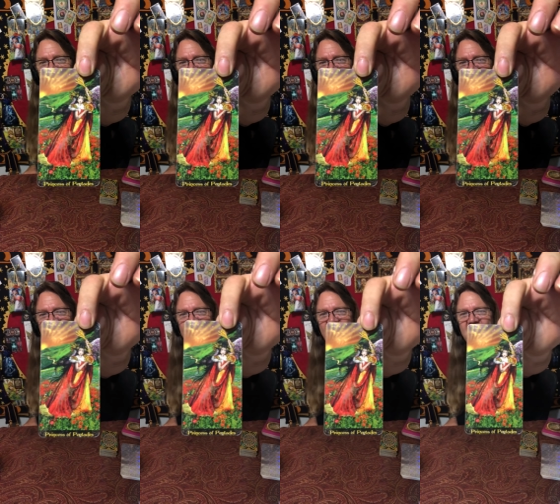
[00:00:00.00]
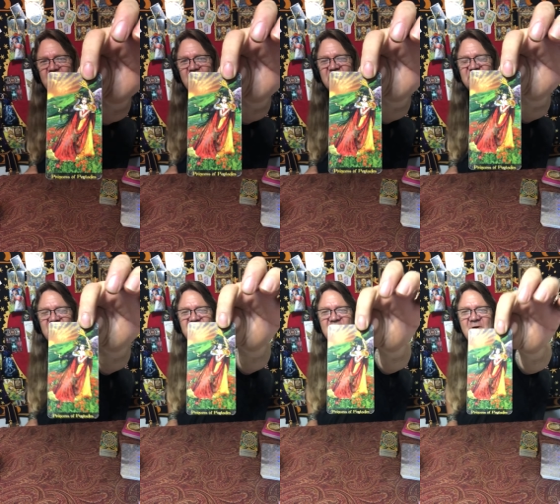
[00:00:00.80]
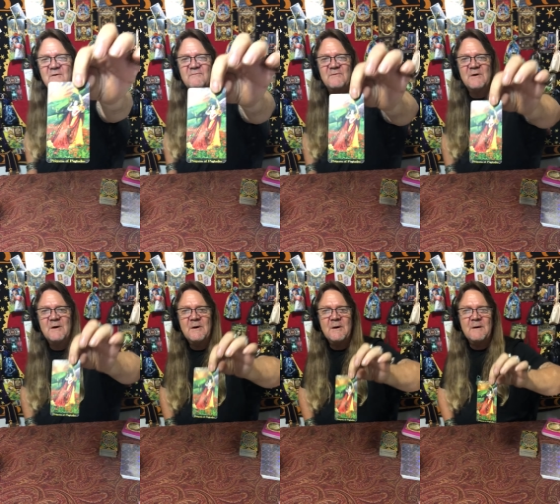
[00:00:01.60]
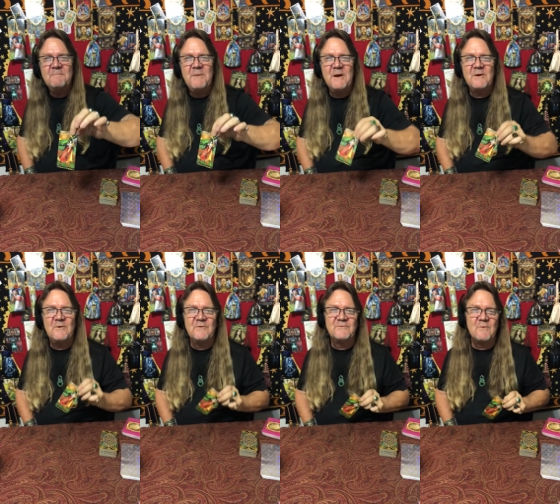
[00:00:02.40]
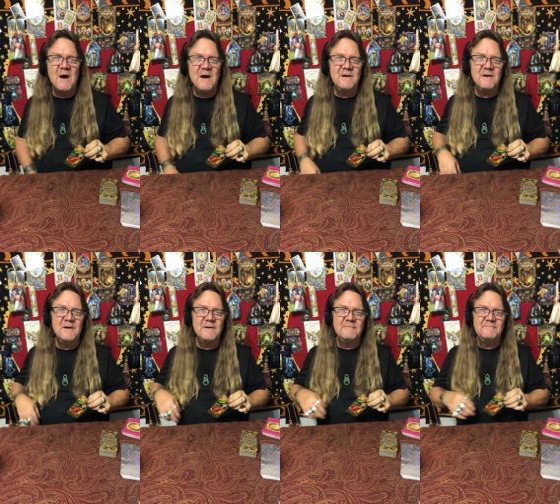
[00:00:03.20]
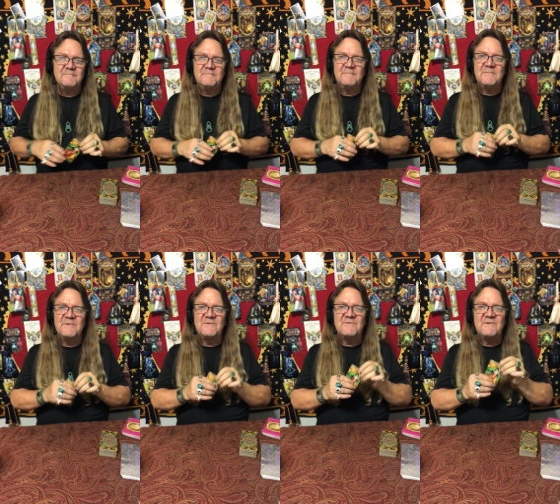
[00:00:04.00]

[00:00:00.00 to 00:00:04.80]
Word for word: out is my Princess of Pentacles right here. This